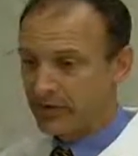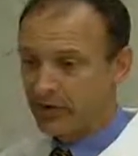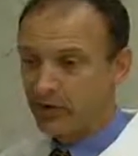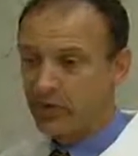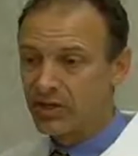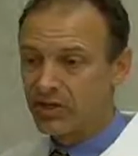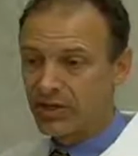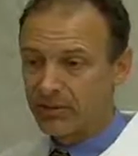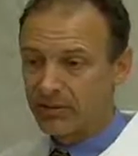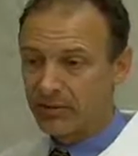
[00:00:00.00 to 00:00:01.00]
fluids
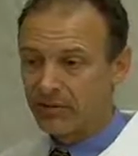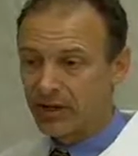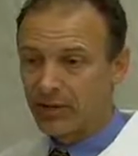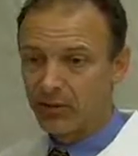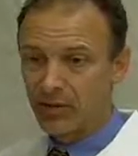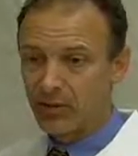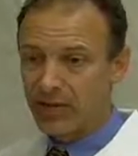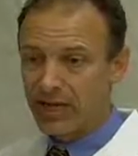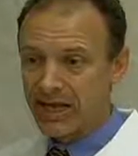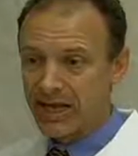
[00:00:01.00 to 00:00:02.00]
and blood flow
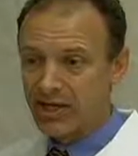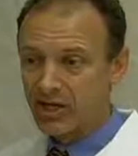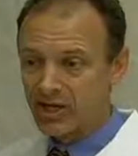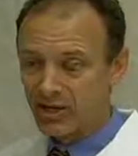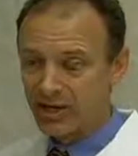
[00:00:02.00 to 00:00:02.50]
in a